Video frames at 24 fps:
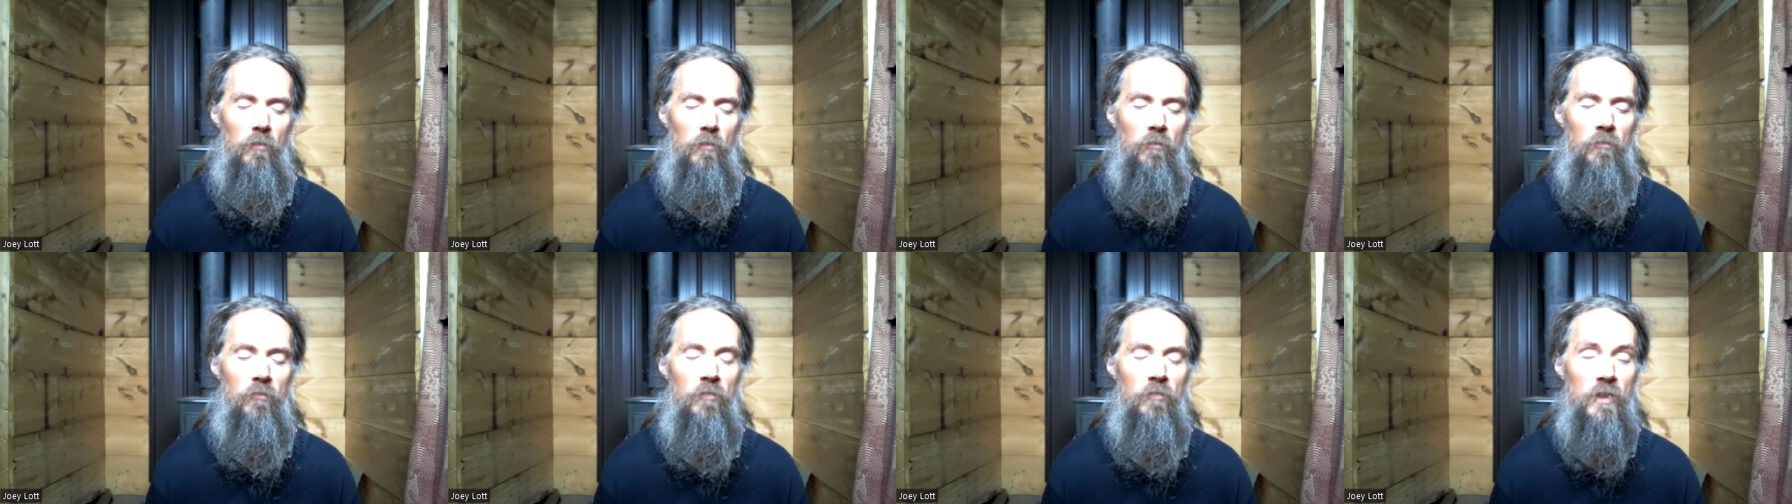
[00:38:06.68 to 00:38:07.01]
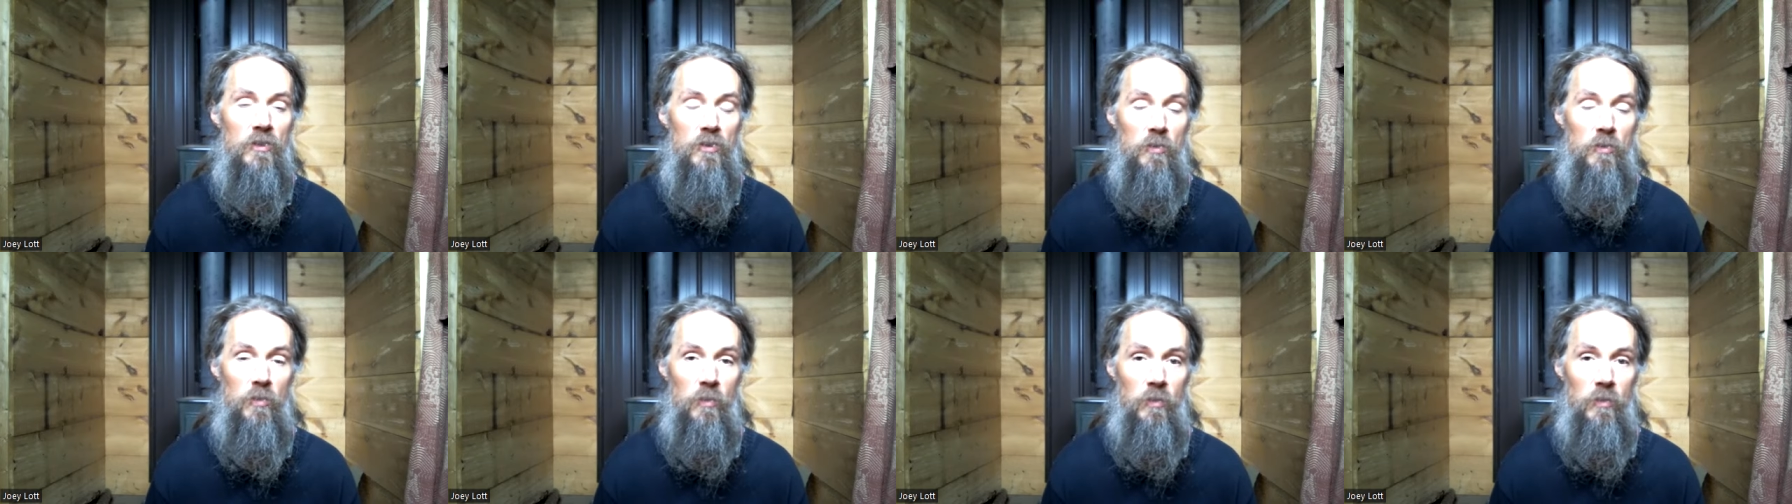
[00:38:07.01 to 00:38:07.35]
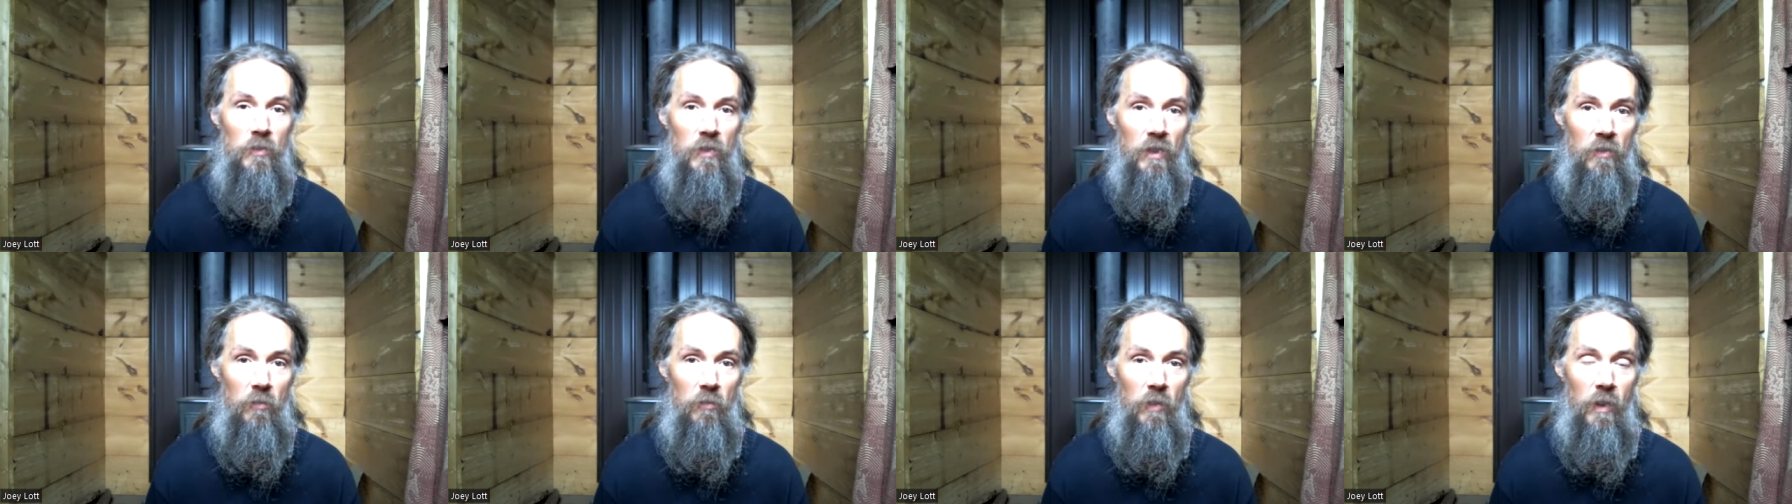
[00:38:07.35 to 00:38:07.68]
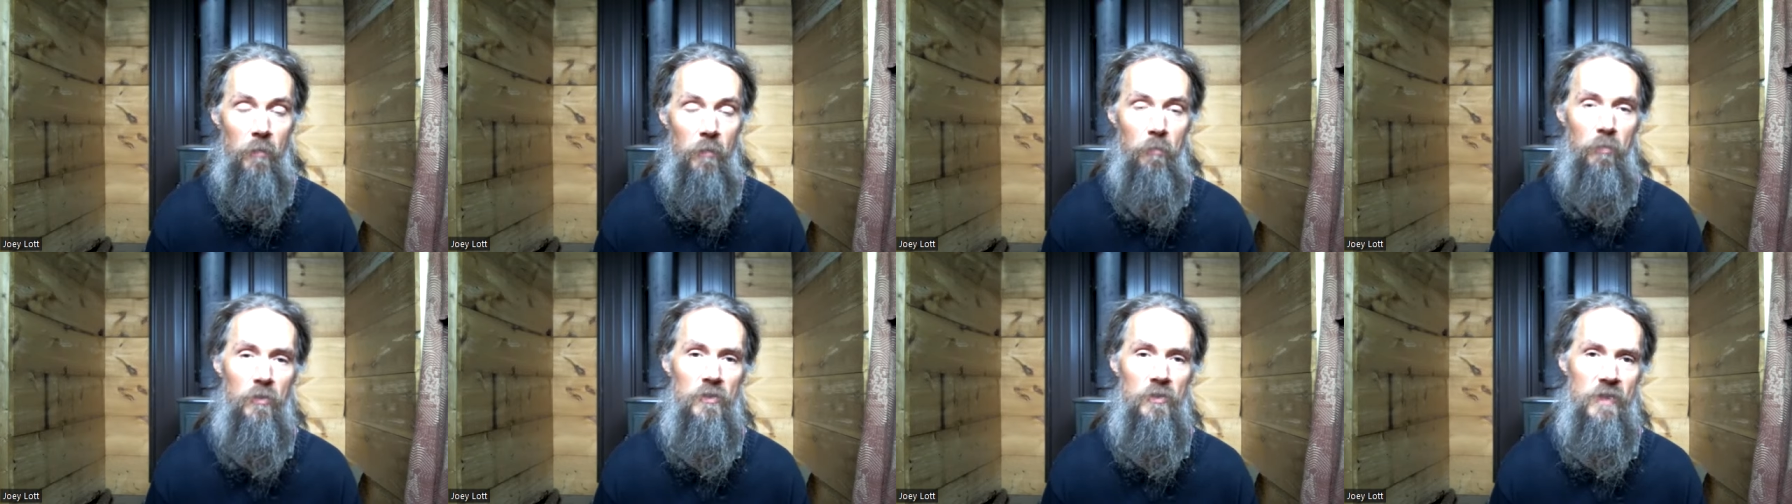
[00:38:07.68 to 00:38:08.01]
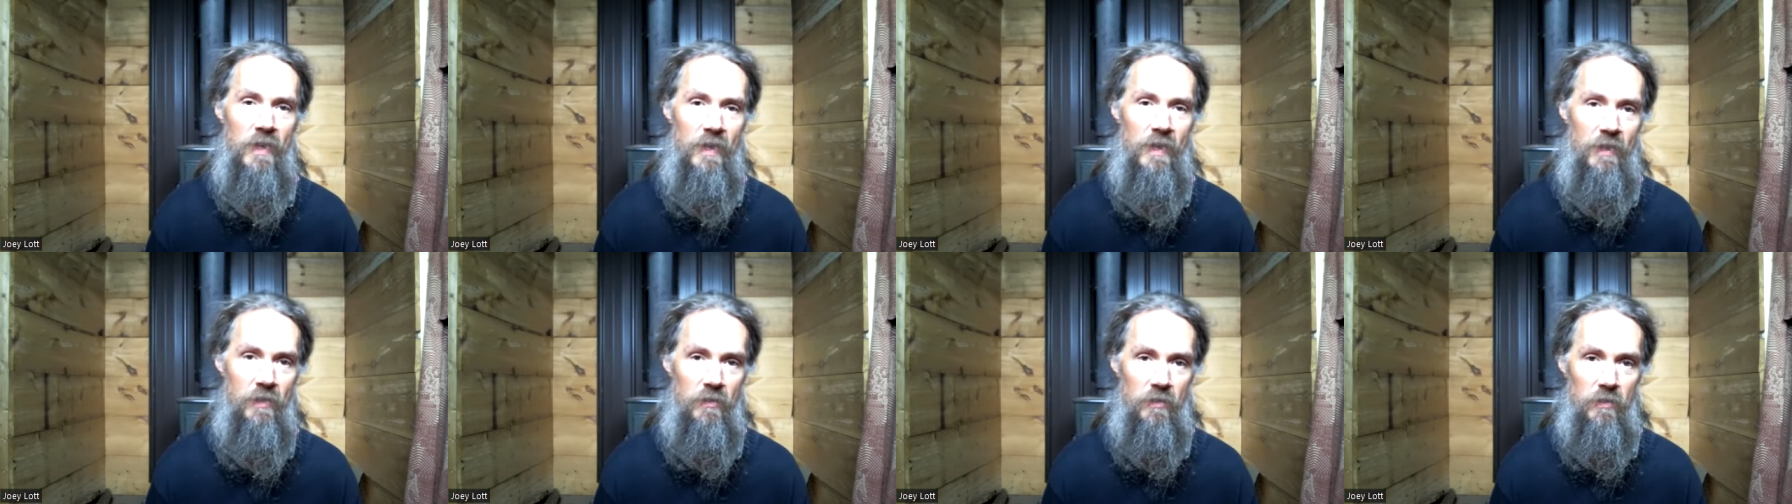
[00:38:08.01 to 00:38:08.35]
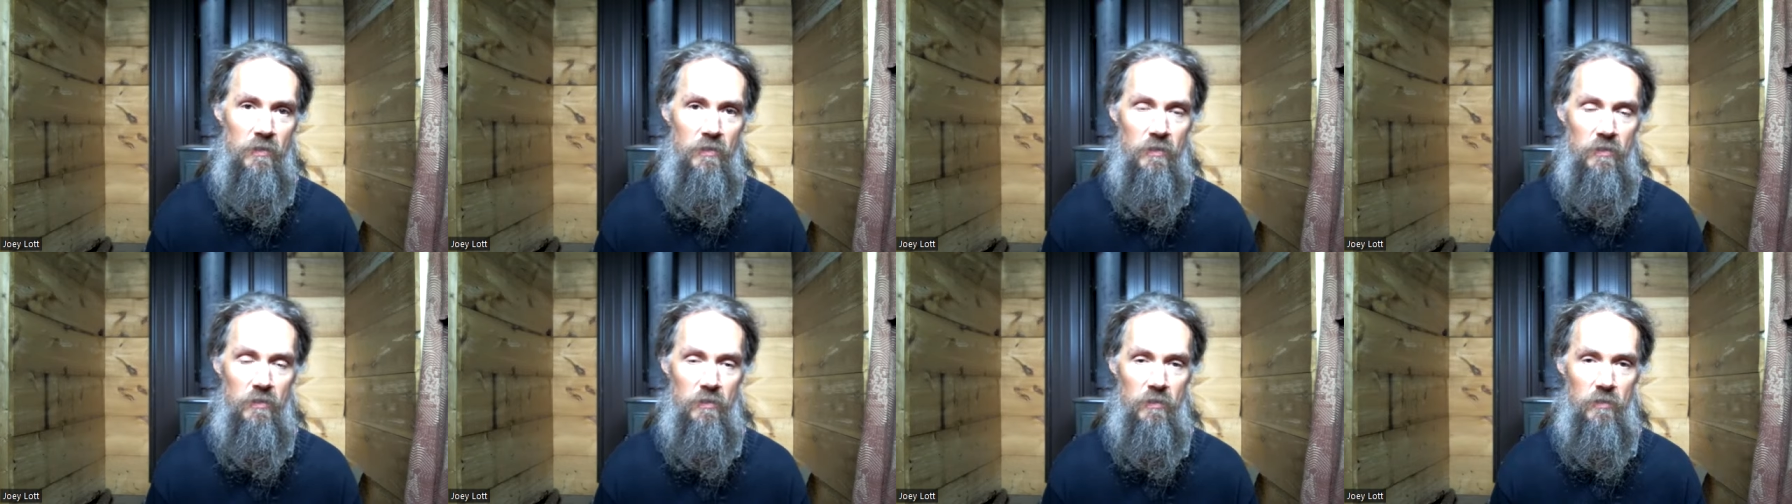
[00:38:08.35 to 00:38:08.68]
visually
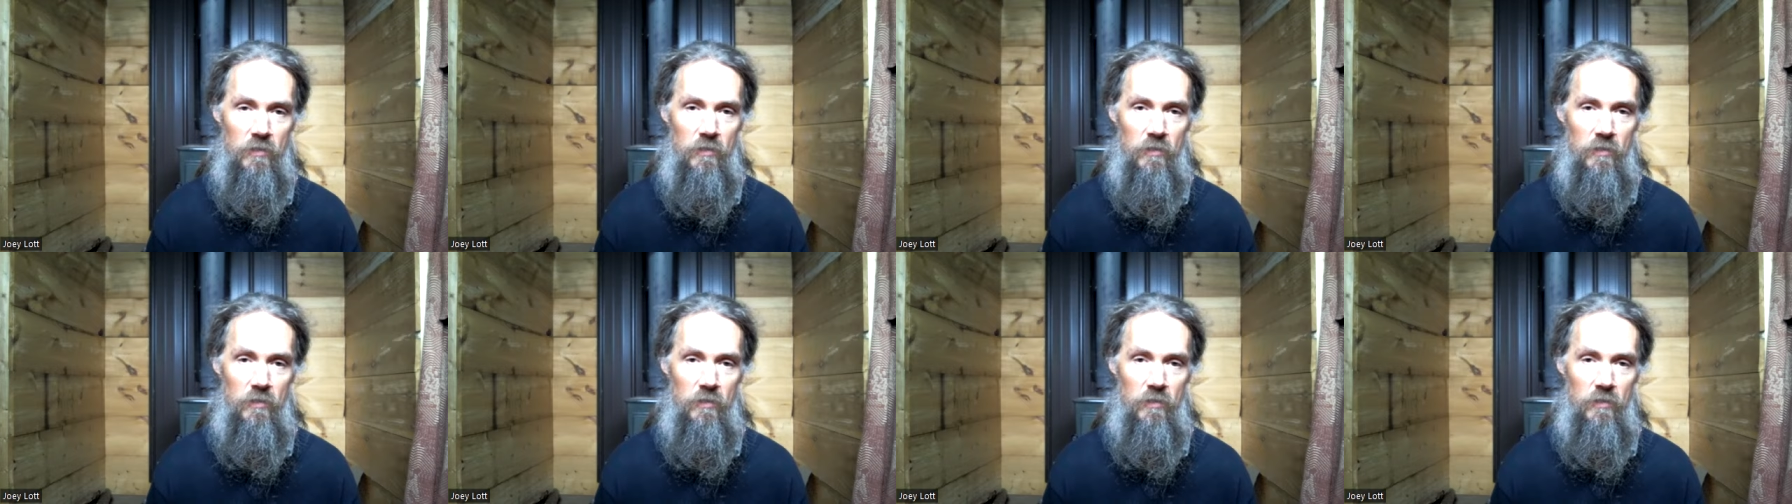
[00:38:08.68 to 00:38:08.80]
represent